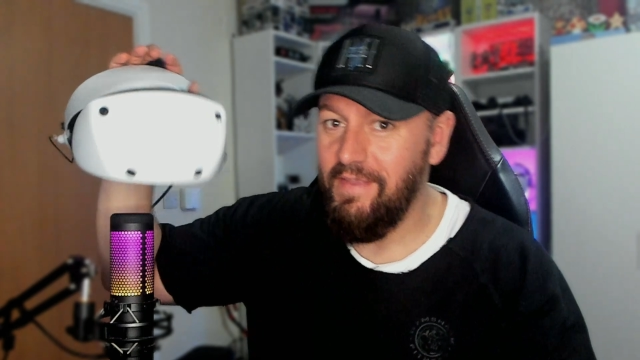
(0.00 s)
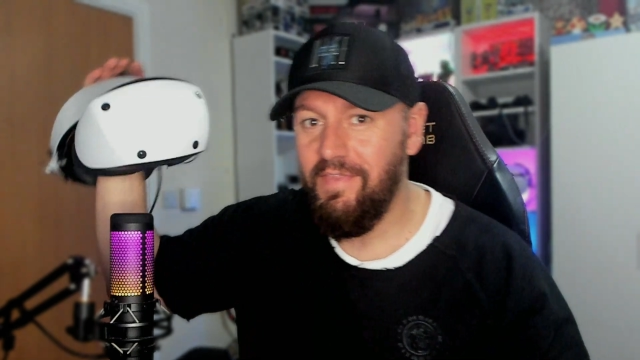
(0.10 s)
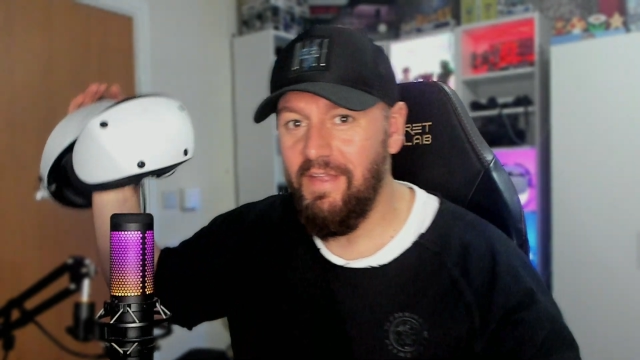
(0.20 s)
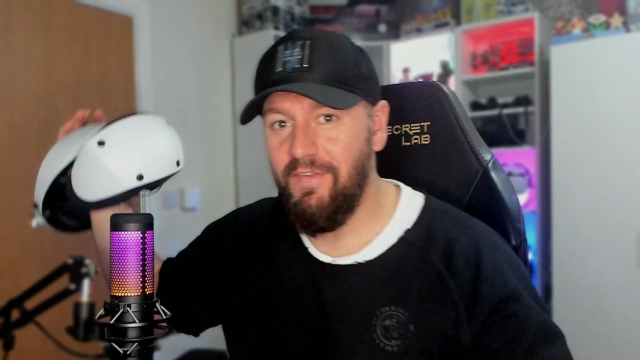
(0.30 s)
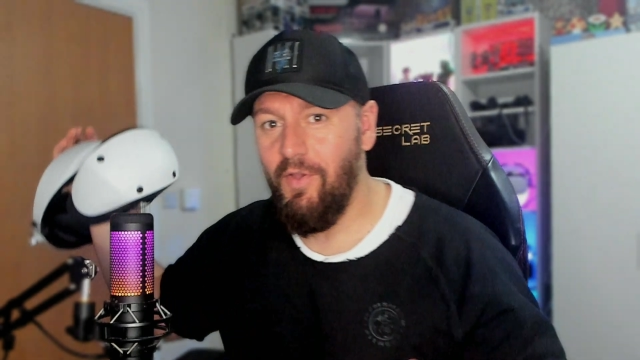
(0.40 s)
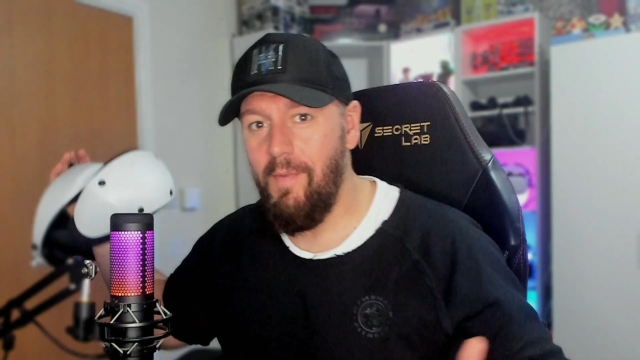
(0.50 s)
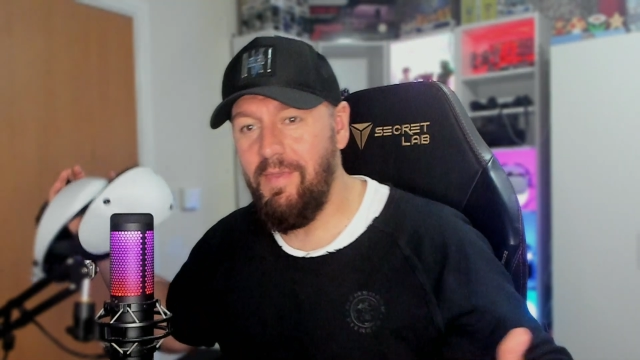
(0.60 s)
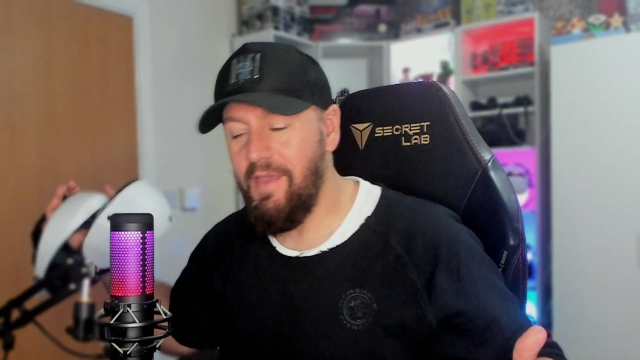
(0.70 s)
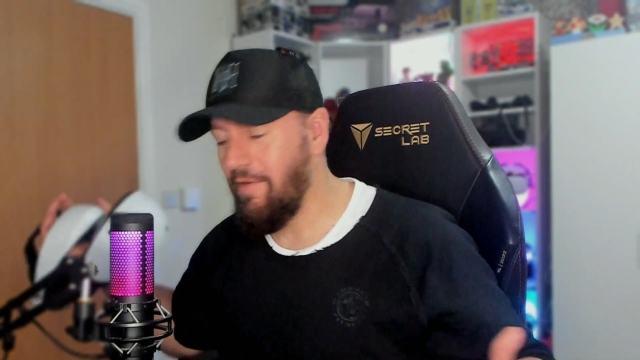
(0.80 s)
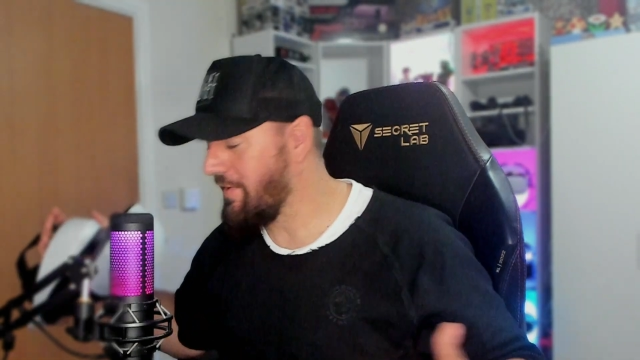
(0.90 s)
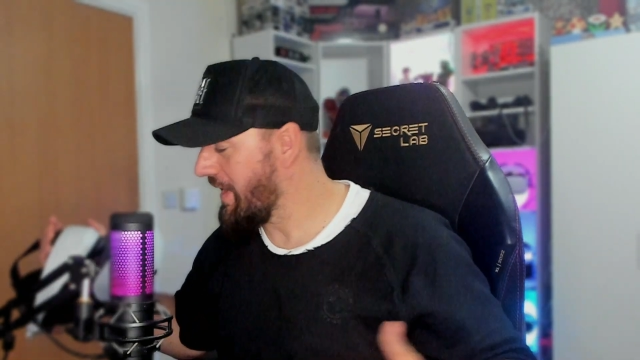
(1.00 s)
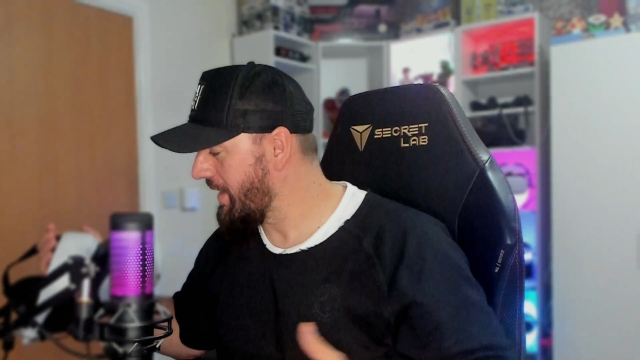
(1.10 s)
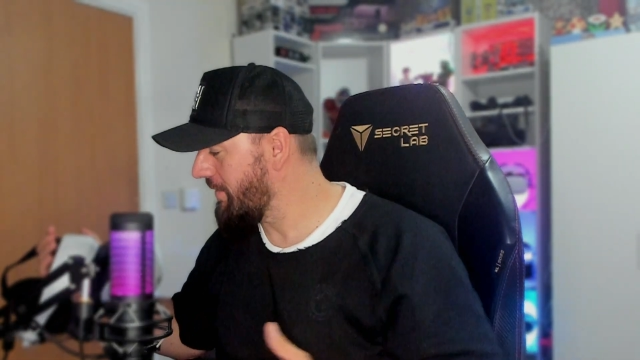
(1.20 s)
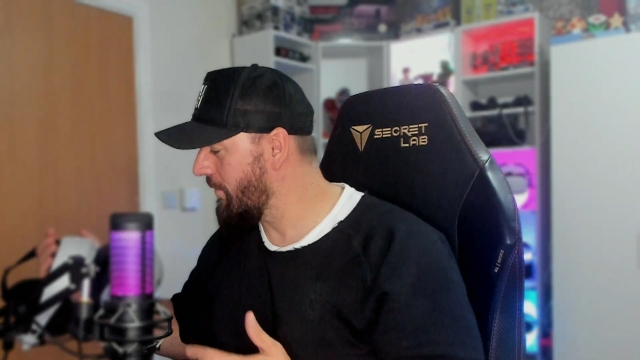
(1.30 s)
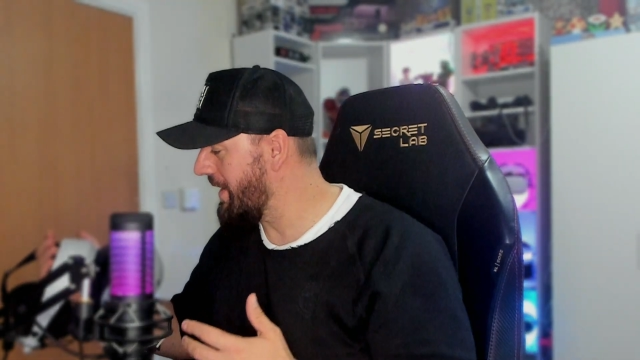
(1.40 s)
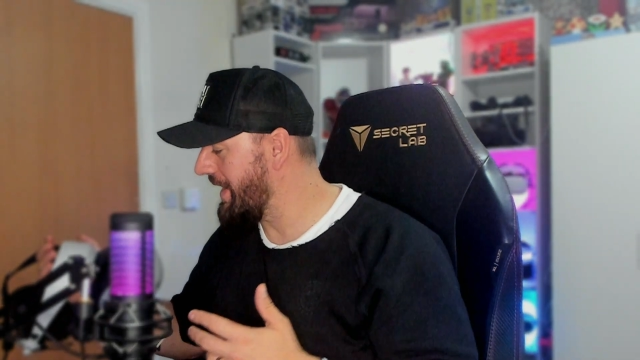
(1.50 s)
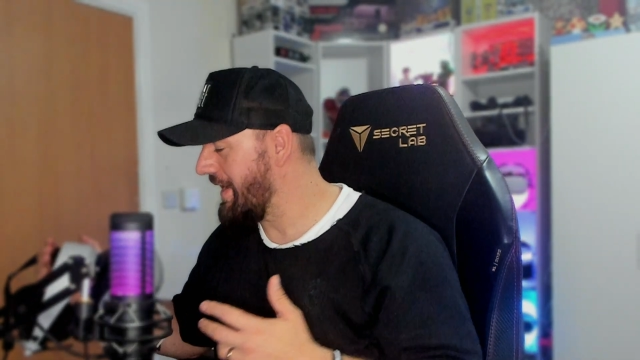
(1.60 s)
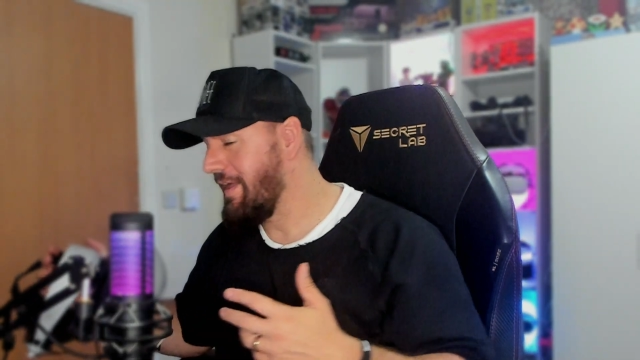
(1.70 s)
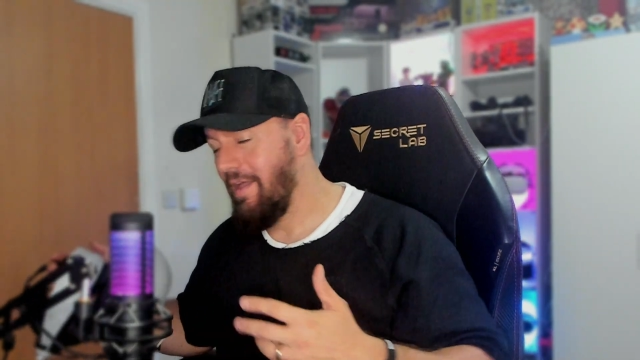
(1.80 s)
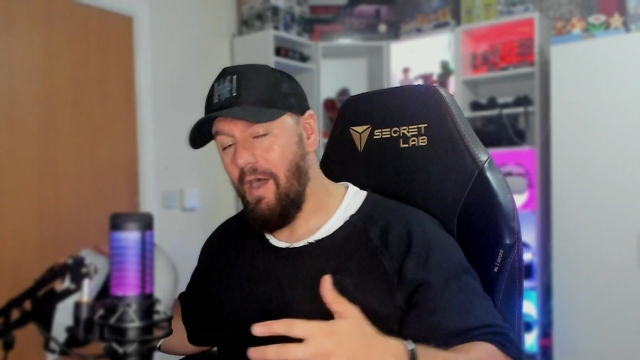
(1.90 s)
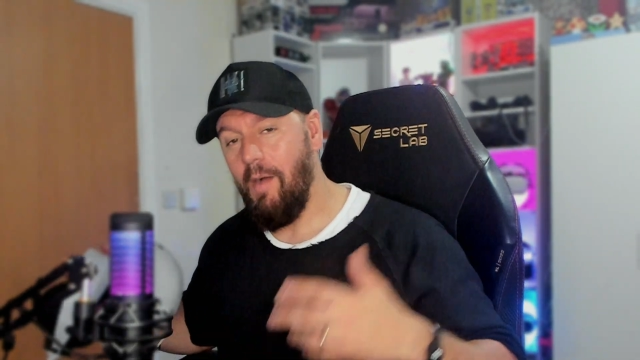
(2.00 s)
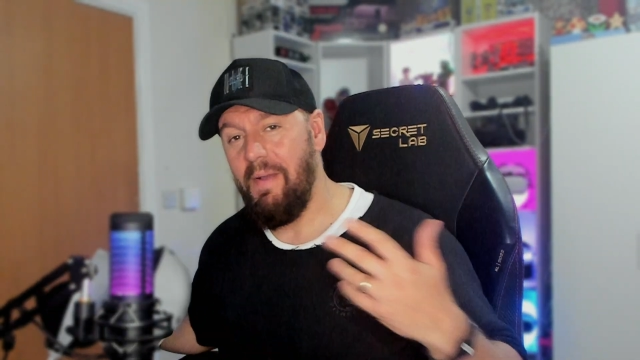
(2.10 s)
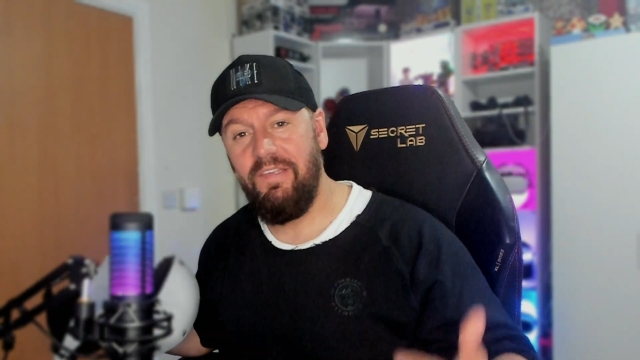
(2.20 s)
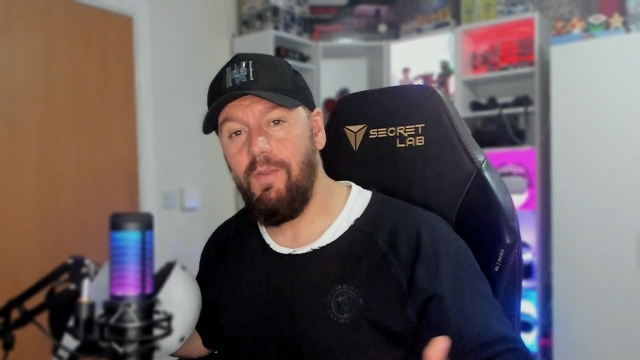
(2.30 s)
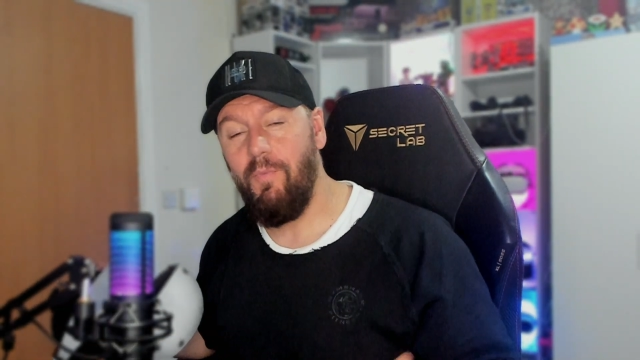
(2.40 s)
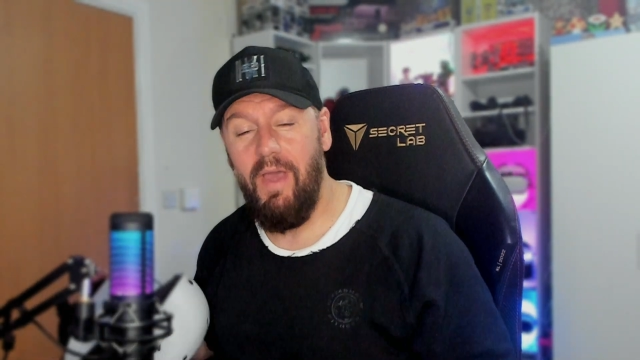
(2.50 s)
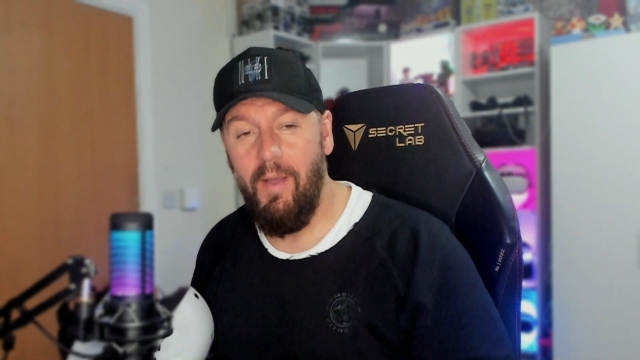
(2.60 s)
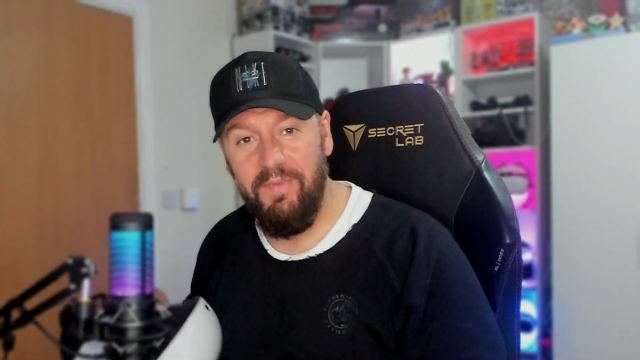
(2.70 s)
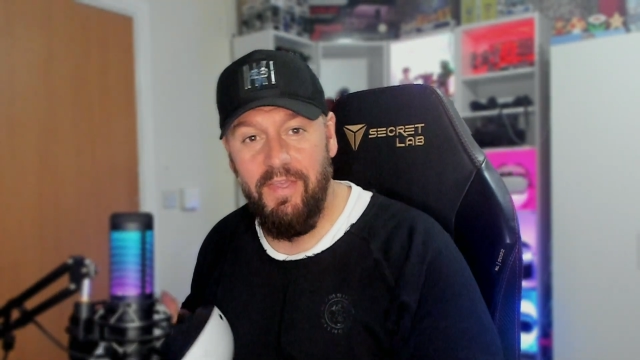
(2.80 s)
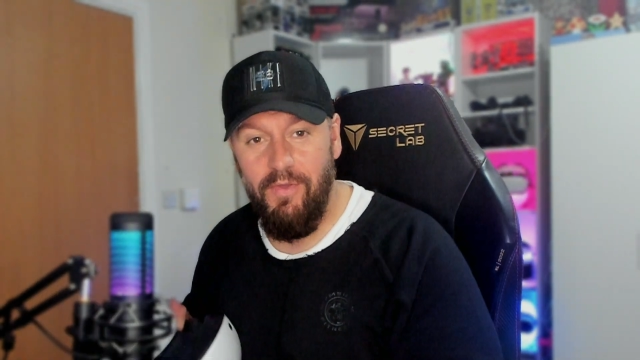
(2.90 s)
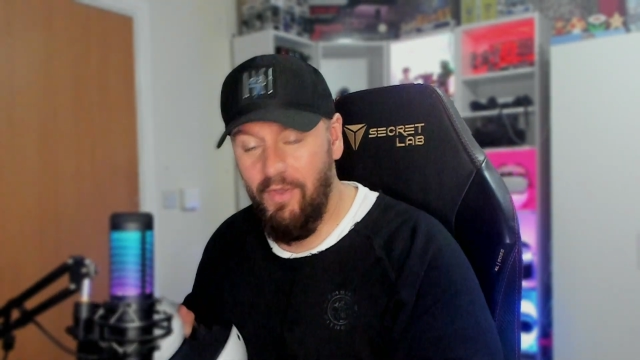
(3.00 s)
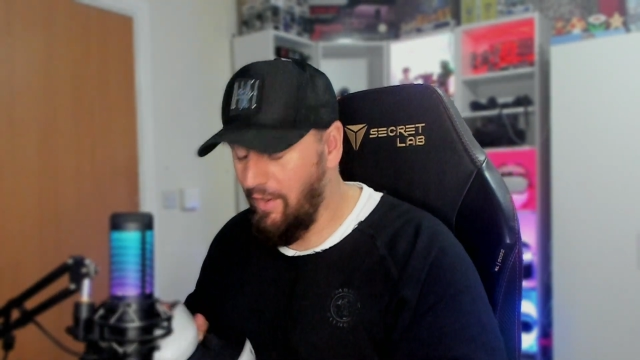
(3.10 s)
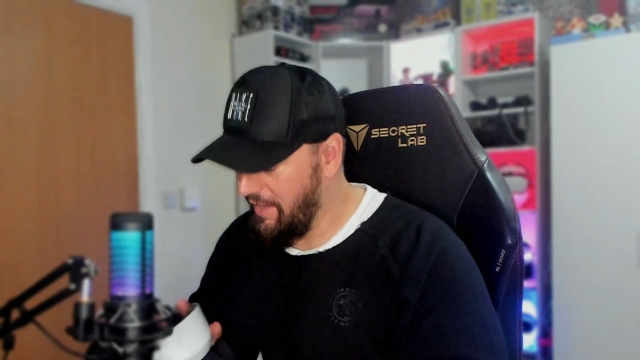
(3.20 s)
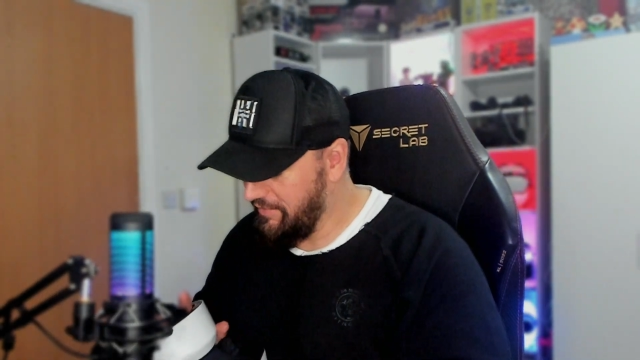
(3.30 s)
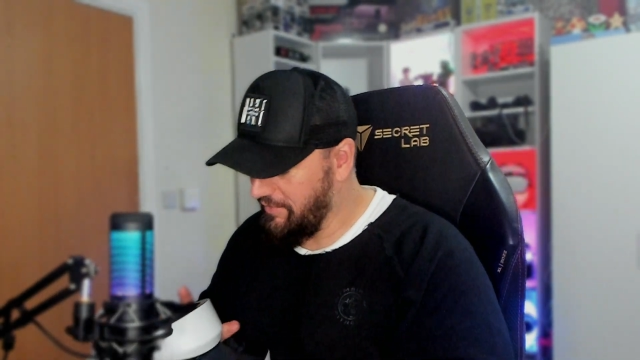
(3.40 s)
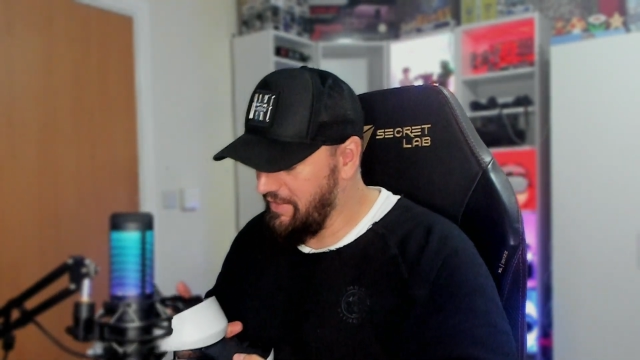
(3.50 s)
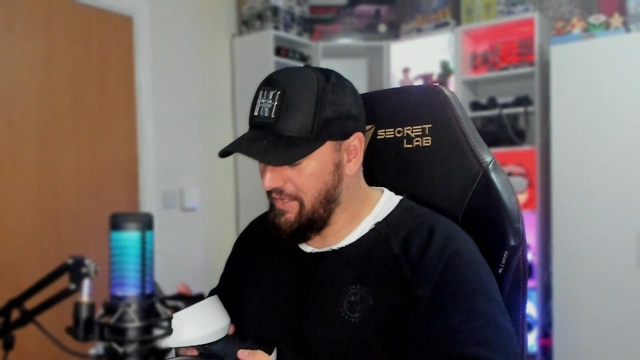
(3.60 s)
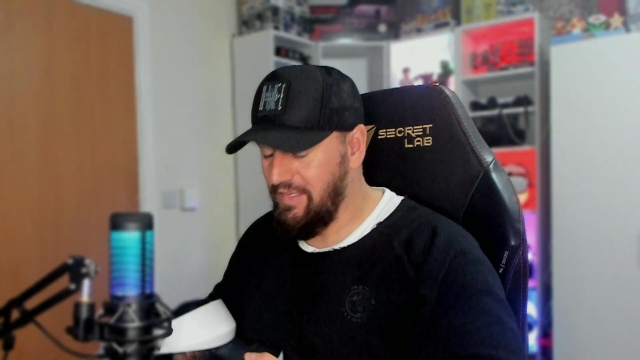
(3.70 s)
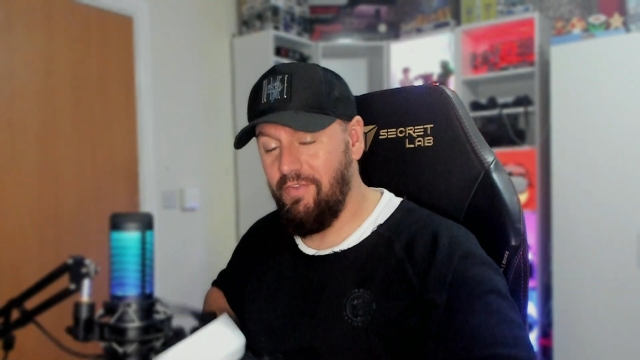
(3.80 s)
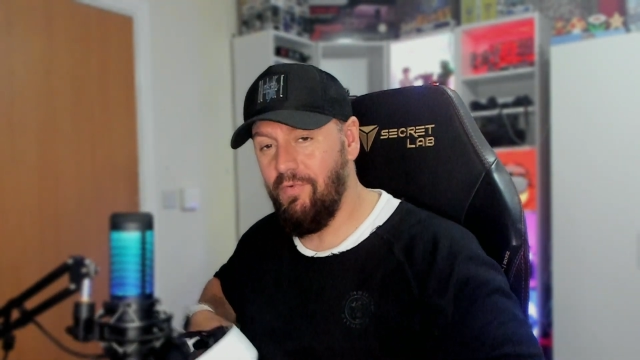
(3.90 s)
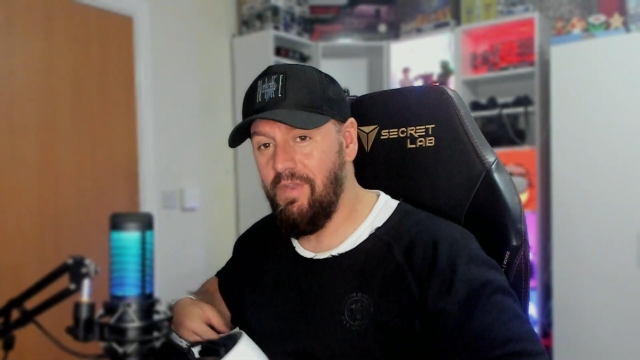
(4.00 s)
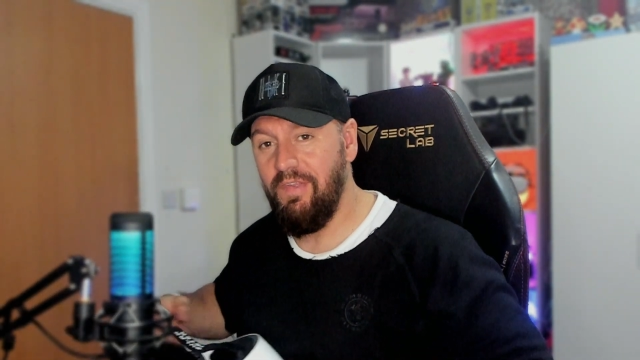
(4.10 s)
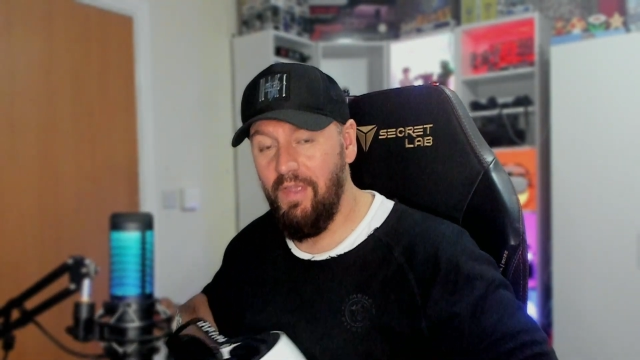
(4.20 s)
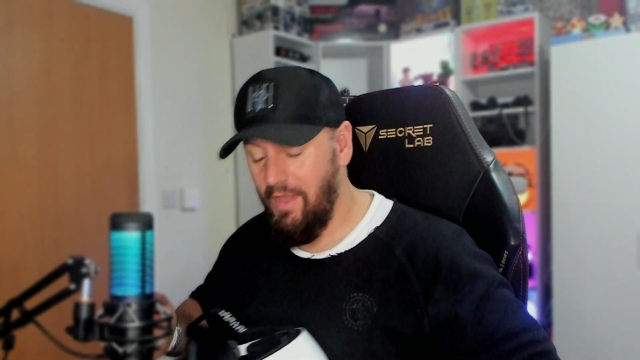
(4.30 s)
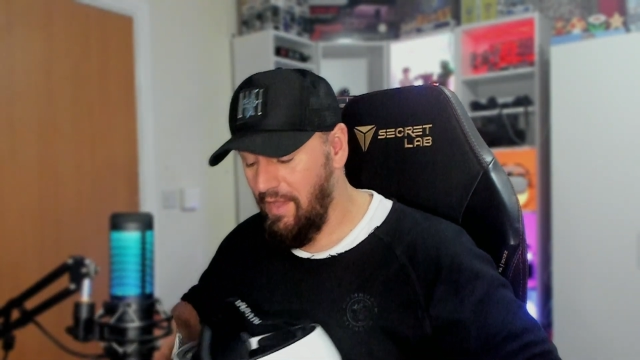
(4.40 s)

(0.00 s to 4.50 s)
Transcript: that time of year again where I basically want to update you guys on the accessories